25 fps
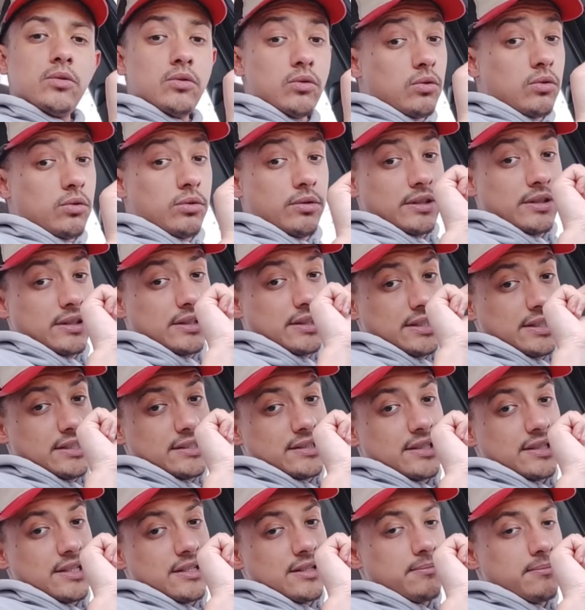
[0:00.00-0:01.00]
or the
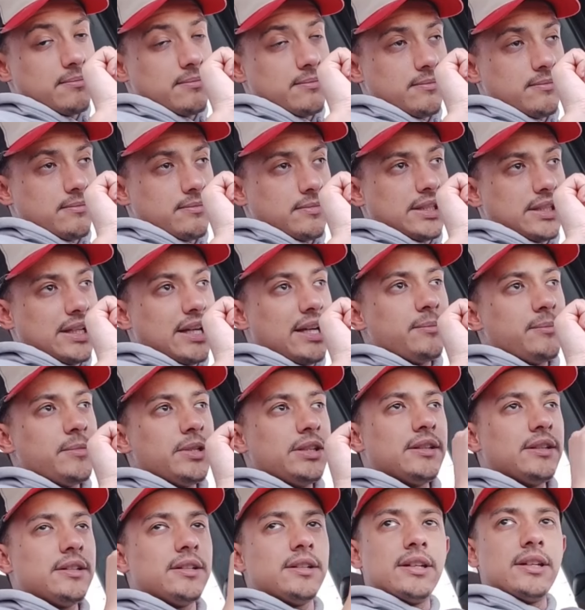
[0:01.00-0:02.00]
same
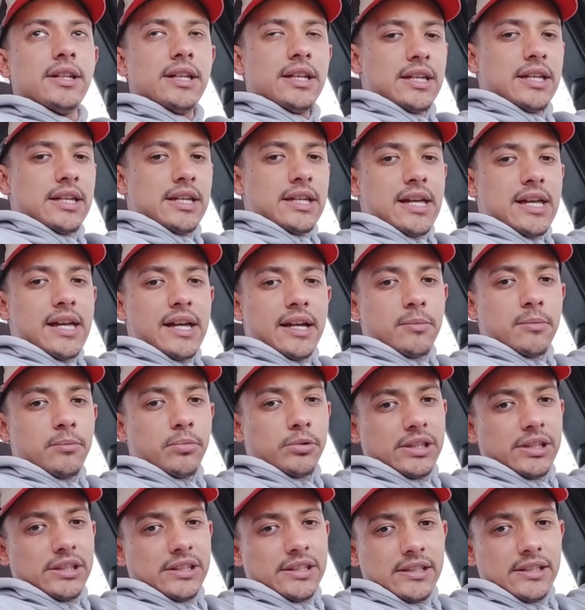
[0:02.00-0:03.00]
diameter, I can
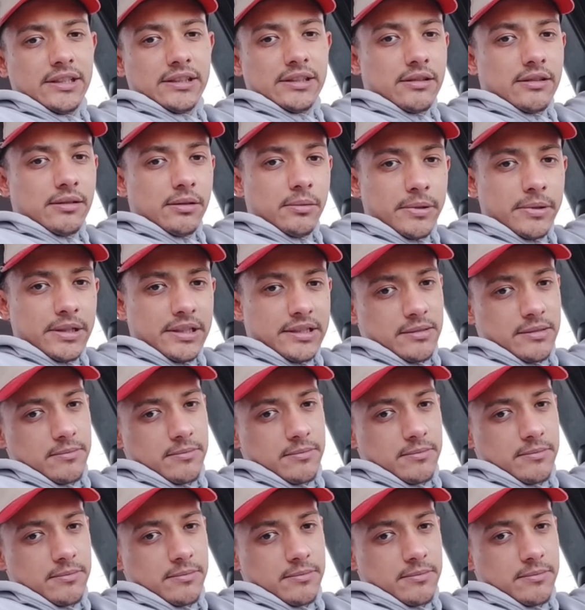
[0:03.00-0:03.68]
put it in a drill press